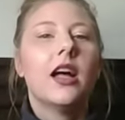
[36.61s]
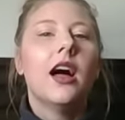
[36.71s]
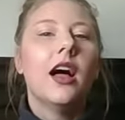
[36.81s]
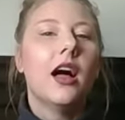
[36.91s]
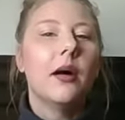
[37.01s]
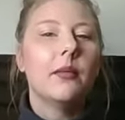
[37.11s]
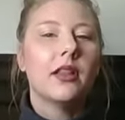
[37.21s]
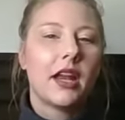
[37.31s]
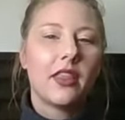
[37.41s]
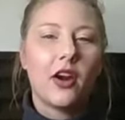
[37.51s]
A
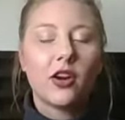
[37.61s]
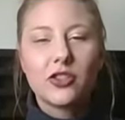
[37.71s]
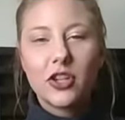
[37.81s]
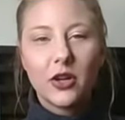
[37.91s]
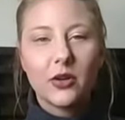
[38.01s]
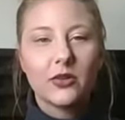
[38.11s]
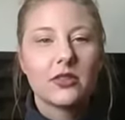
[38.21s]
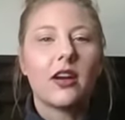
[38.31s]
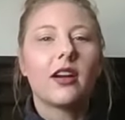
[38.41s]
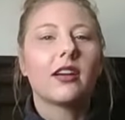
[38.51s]
lot of the art shows
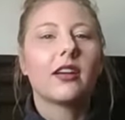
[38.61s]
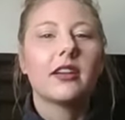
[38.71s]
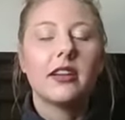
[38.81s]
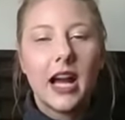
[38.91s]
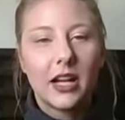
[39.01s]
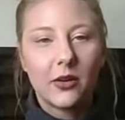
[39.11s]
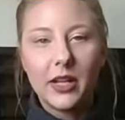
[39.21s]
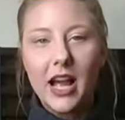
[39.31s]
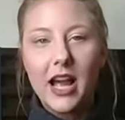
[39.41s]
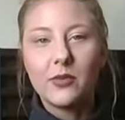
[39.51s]
are not going on,